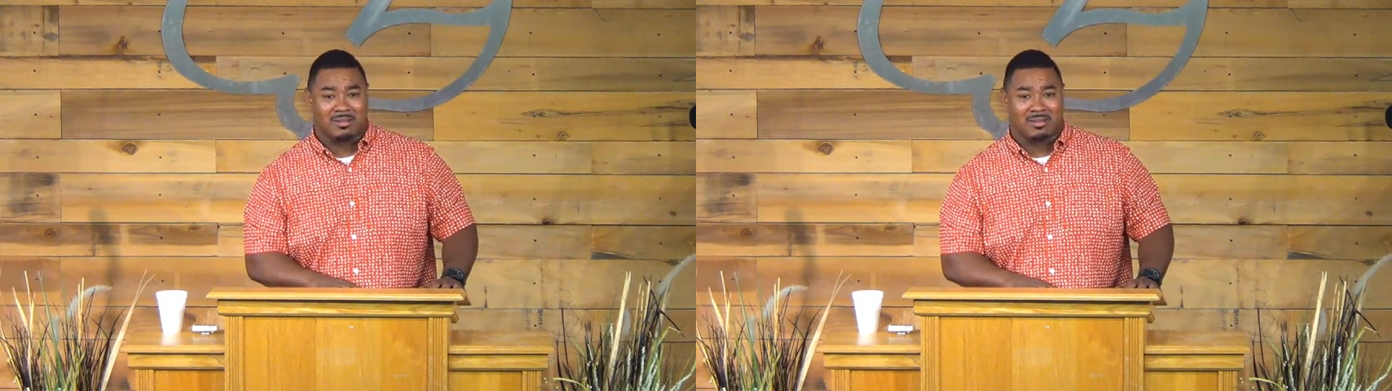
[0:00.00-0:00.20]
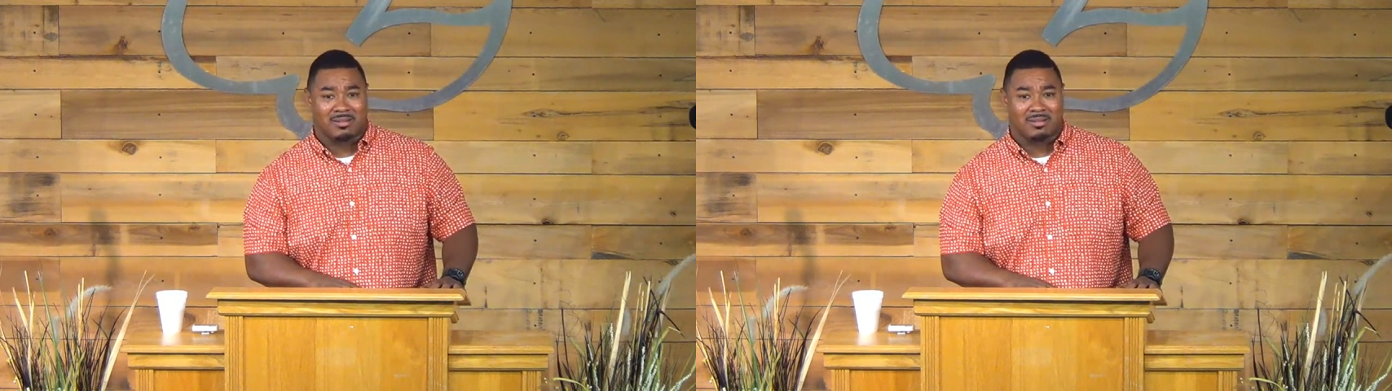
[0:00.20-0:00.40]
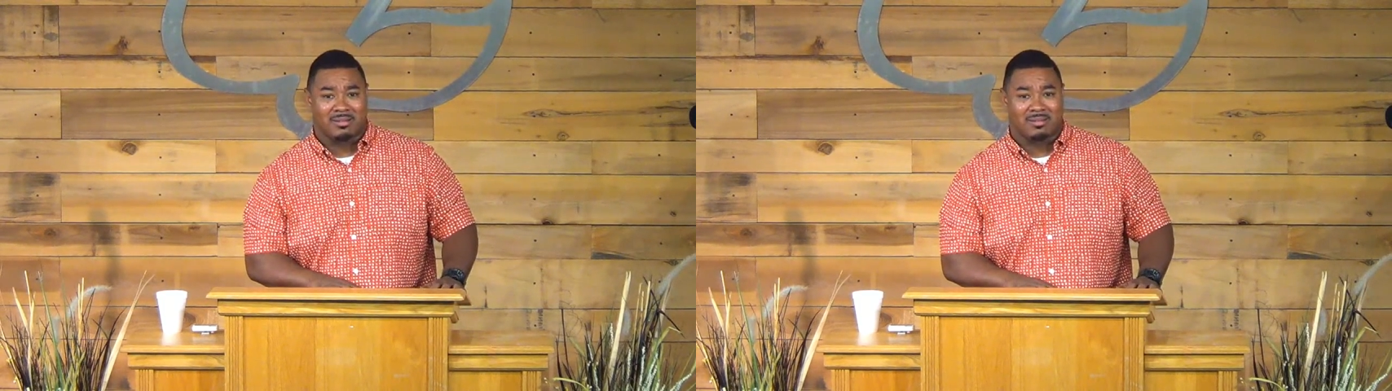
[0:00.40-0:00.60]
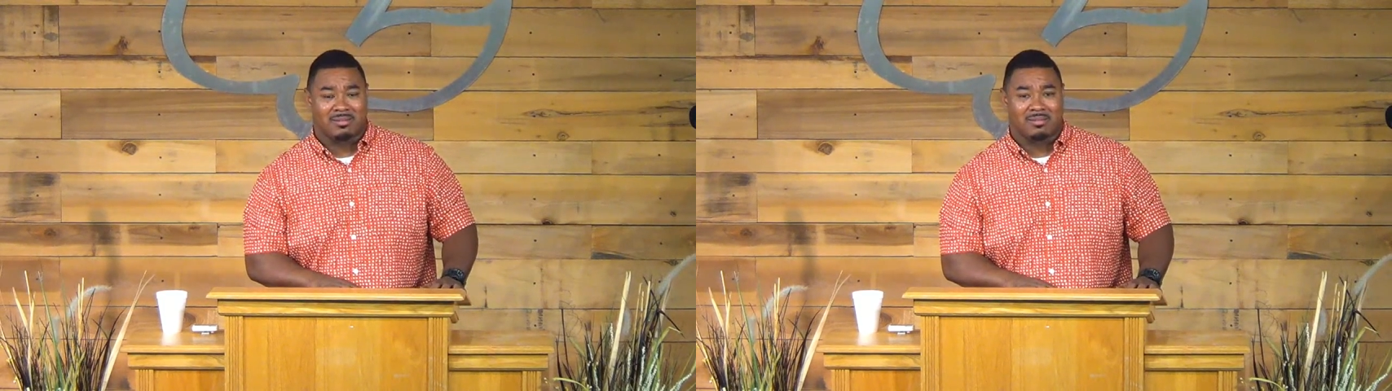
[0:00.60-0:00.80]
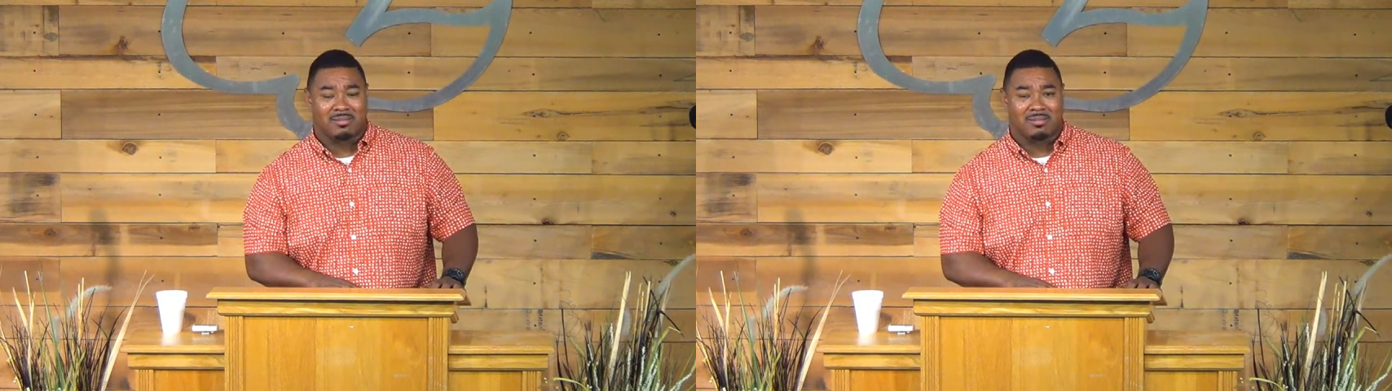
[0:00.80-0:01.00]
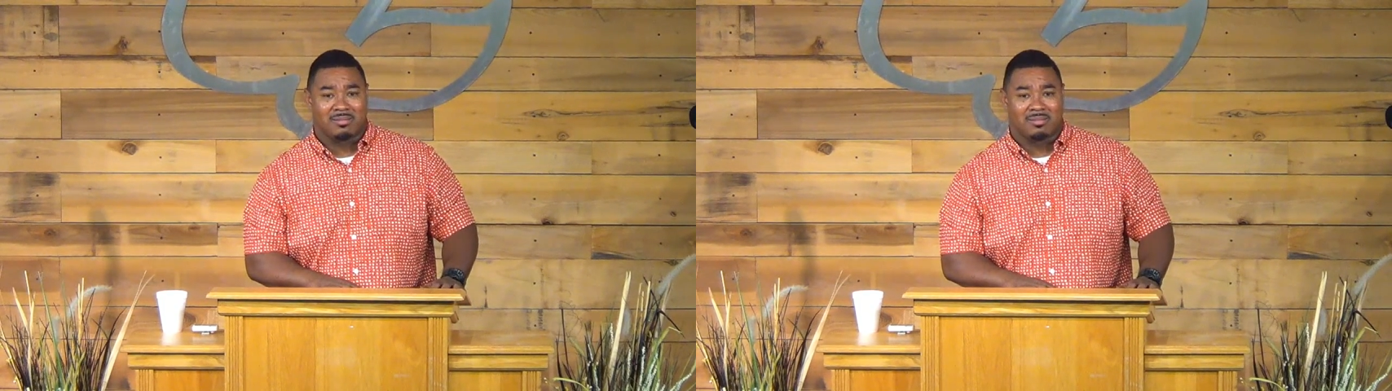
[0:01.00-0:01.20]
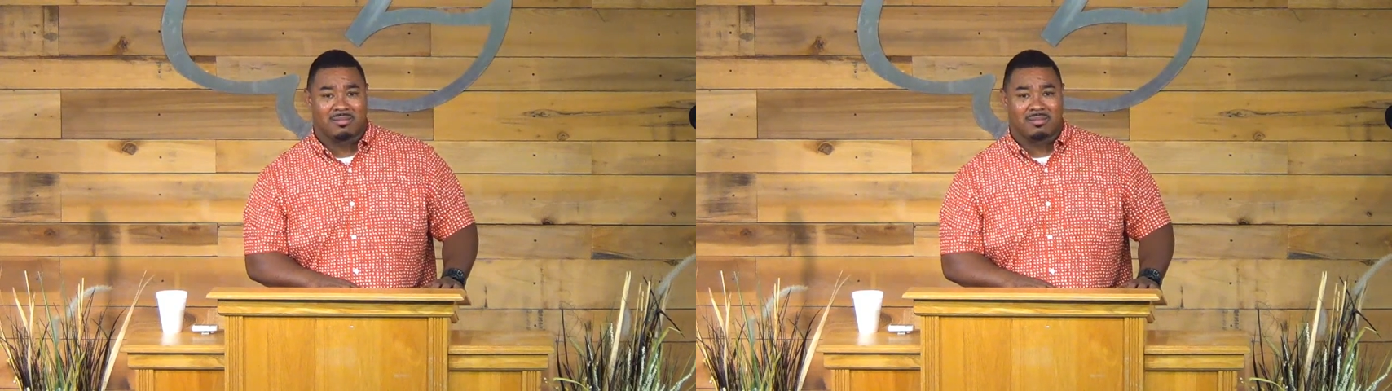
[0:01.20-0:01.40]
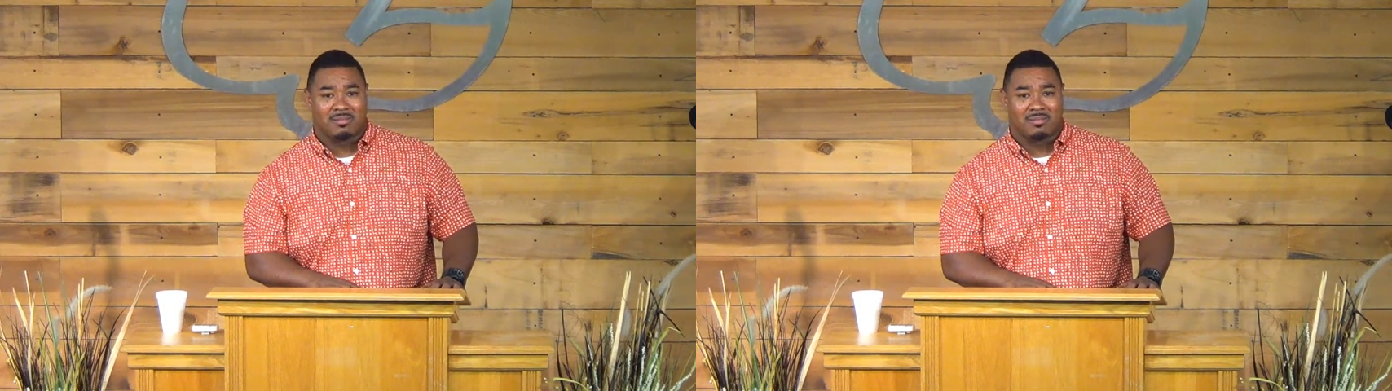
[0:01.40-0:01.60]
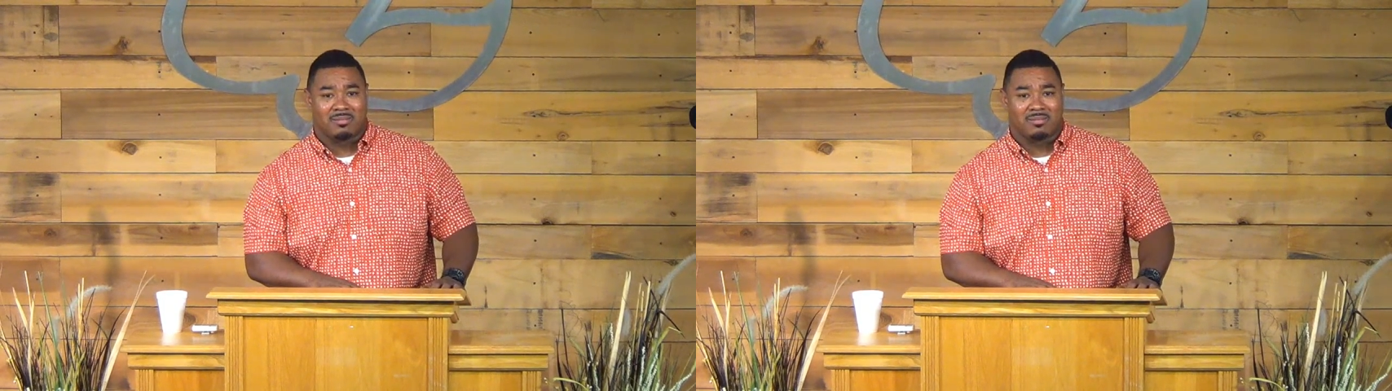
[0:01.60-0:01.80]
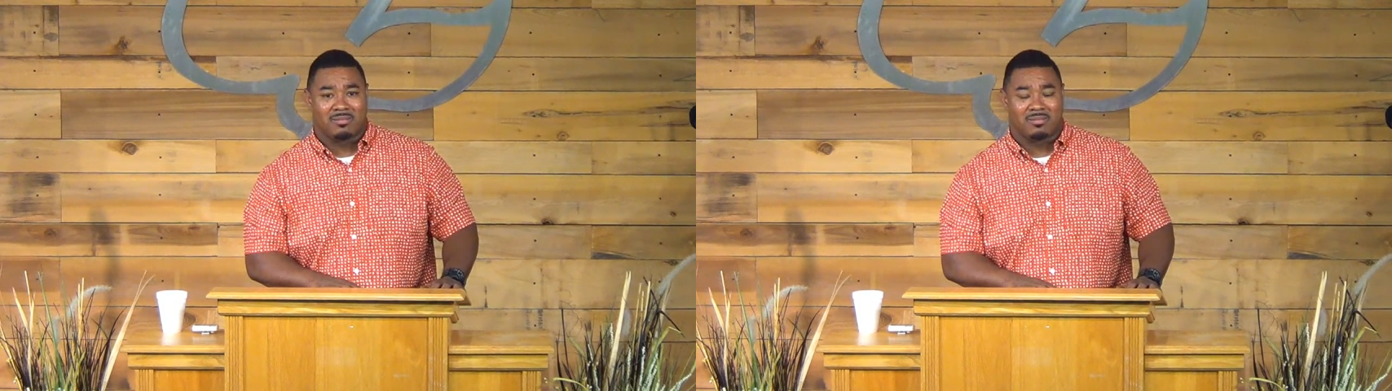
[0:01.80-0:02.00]

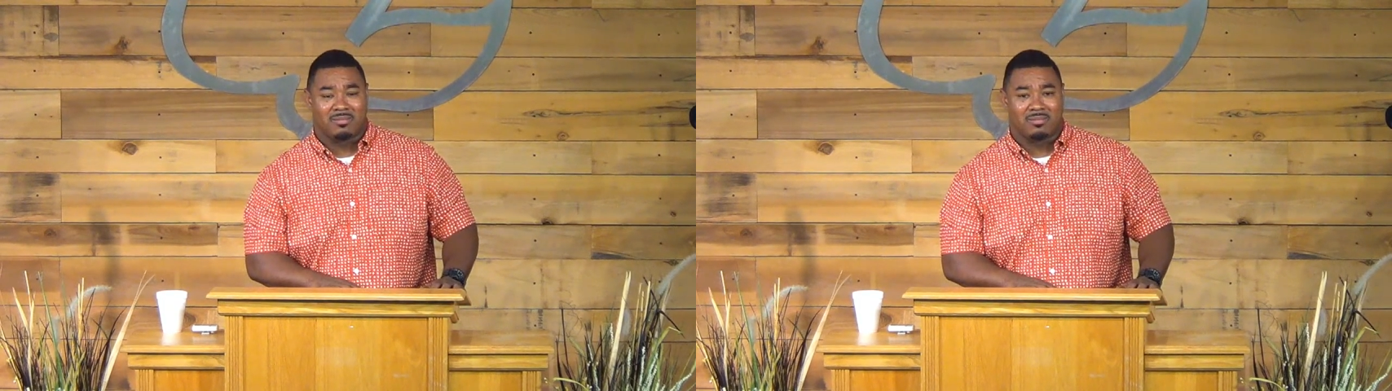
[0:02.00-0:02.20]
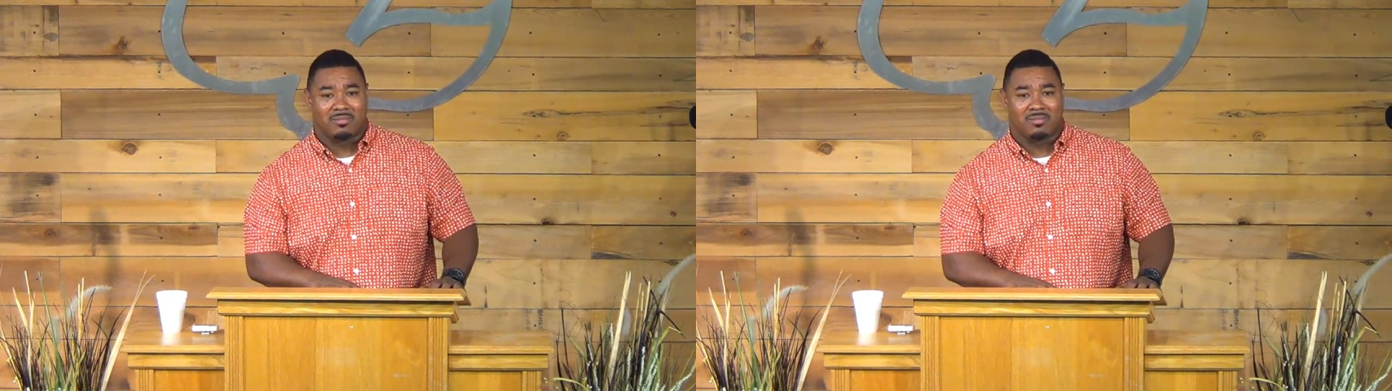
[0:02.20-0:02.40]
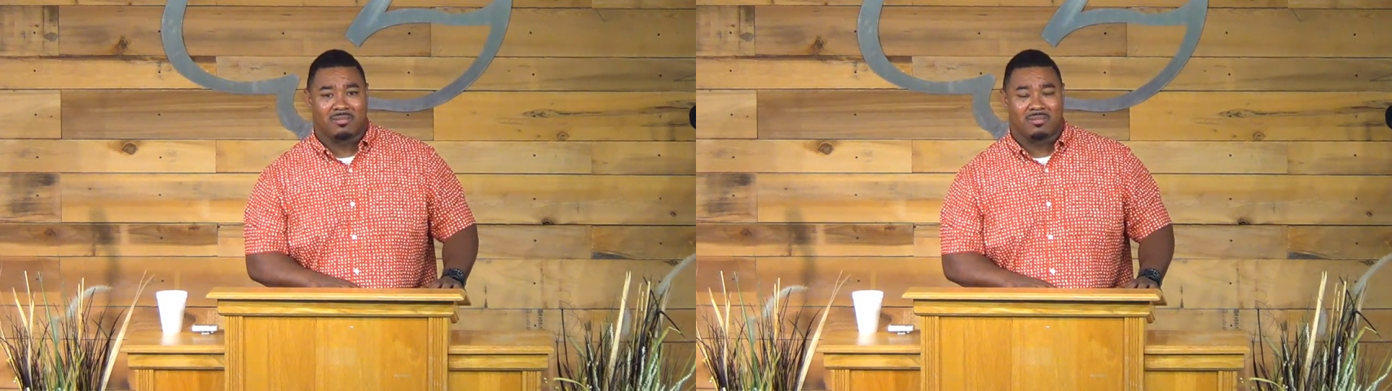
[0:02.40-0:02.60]
(no one is talking)